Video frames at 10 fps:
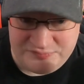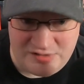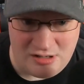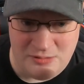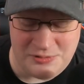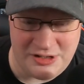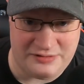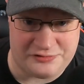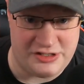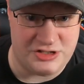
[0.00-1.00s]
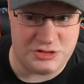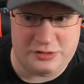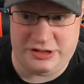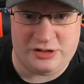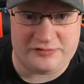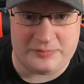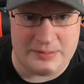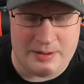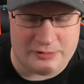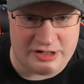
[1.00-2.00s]
Completely free to join. You don't have to be a
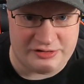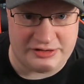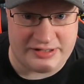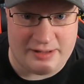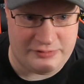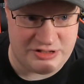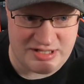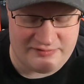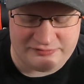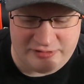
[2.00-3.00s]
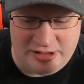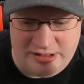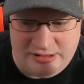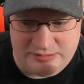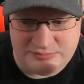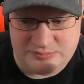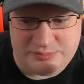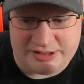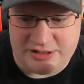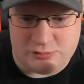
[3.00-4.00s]
member or anything like that. We just have
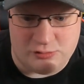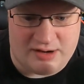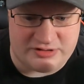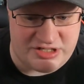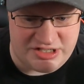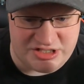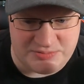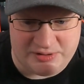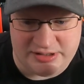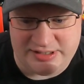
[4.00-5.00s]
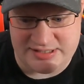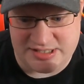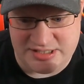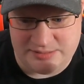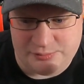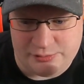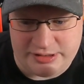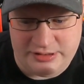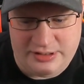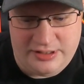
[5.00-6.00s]
plenty of cool conversations, but let's get to the point.
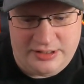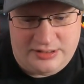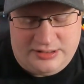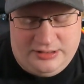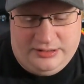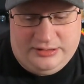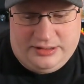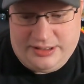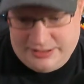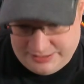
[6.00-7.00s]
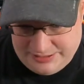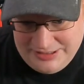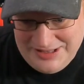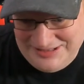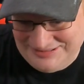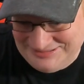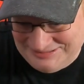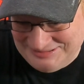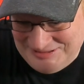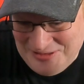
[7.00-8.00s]
I
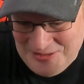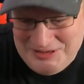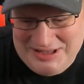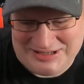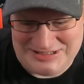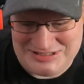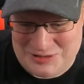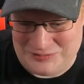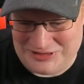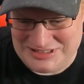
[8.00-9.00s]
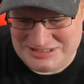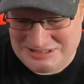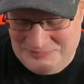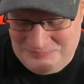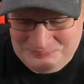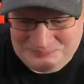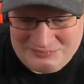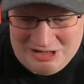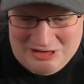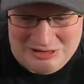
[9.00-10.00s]
gotta start with this.
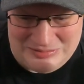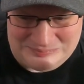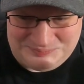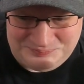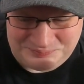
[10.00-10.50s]
Um,